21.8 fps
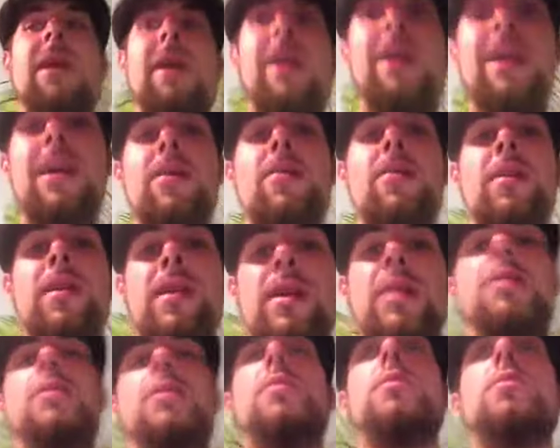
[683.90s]

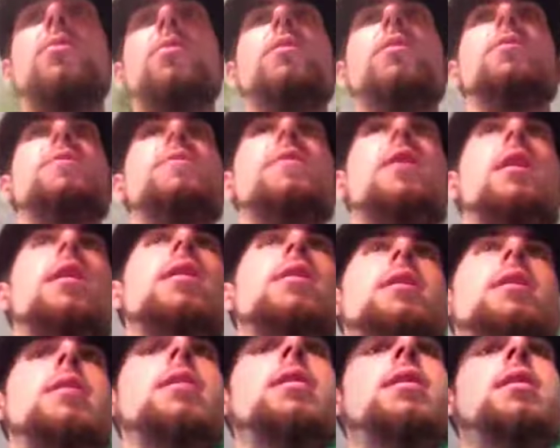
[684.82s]
hearing the word of
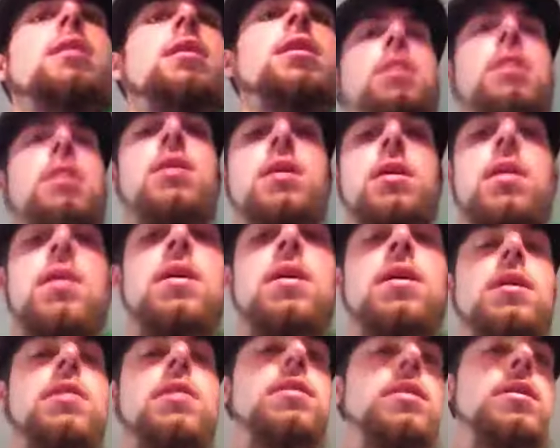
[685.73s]
God.
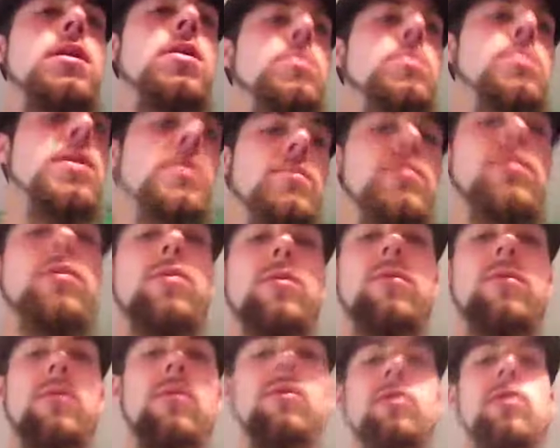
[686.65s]
You know,
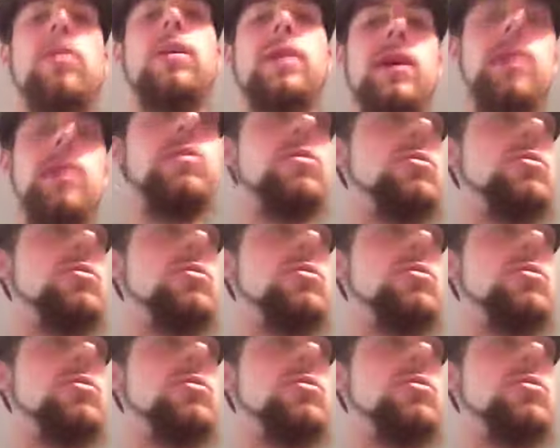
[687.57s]
people are going to get